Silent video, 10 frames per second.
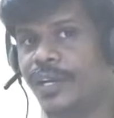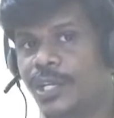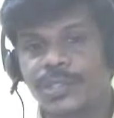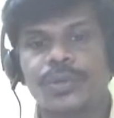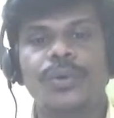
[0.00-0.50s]

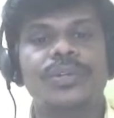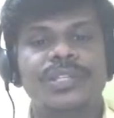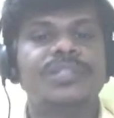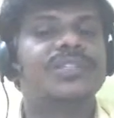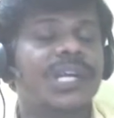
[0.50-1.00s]
So
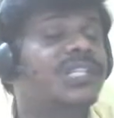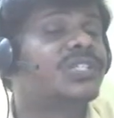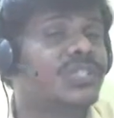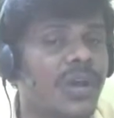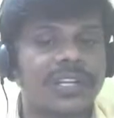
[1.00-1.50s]
this is
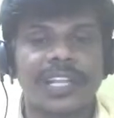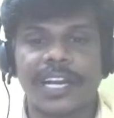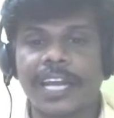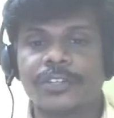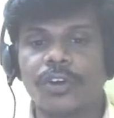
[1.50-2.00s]
not the
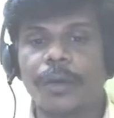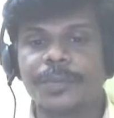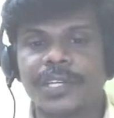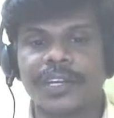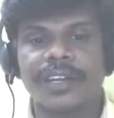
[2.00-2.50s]
right
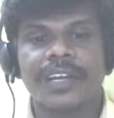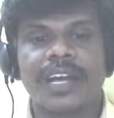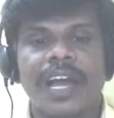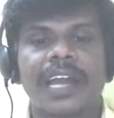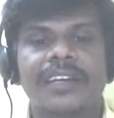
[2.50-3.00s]
option,
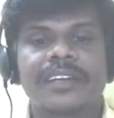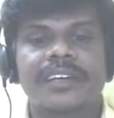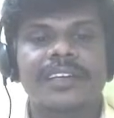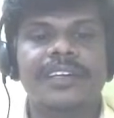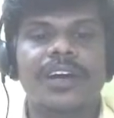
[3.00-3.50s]
and
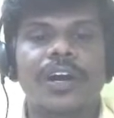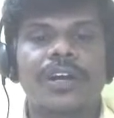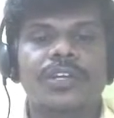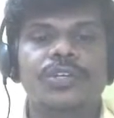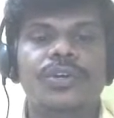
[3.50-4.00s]
here
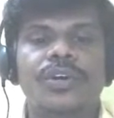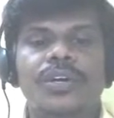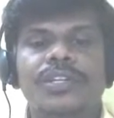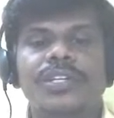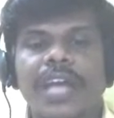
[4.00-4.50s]
you
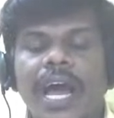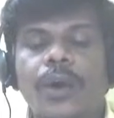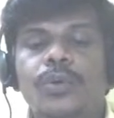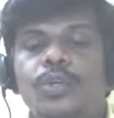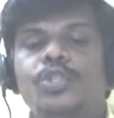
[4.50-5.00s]

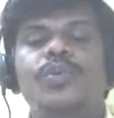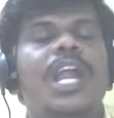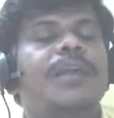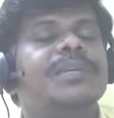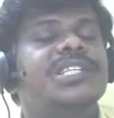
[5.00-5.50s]
have usual
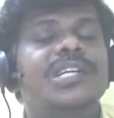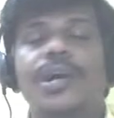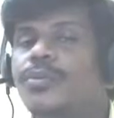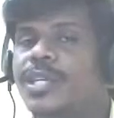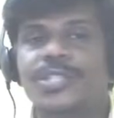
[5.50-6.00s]
RBC
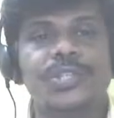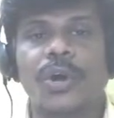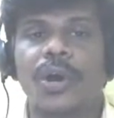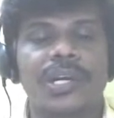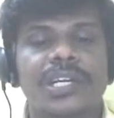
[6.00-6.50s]
count is
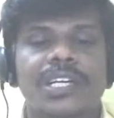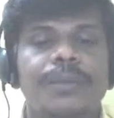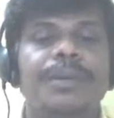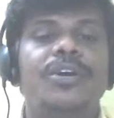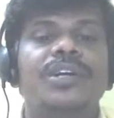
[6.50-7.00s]
wrong,
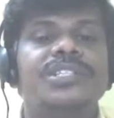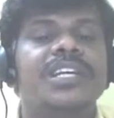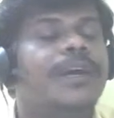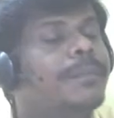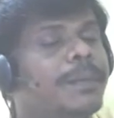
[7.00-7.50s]
because
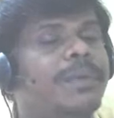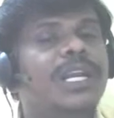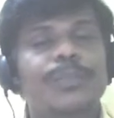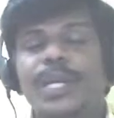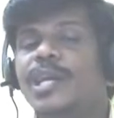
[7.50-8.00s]
people
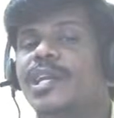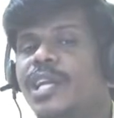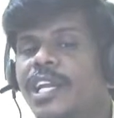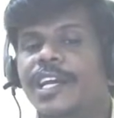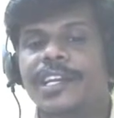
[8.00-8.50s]
living in
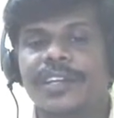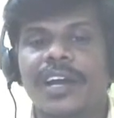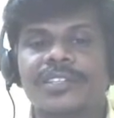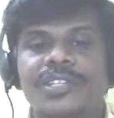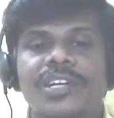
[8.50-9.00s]
hilly
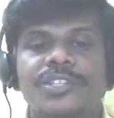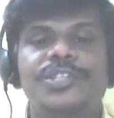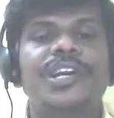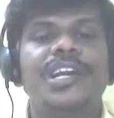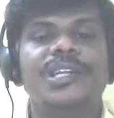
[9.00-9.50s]
areas
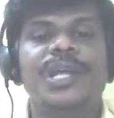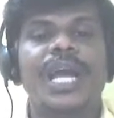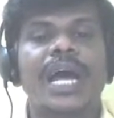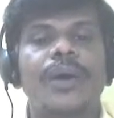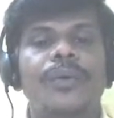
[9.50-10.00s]
generally they
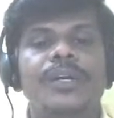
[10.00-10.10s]
have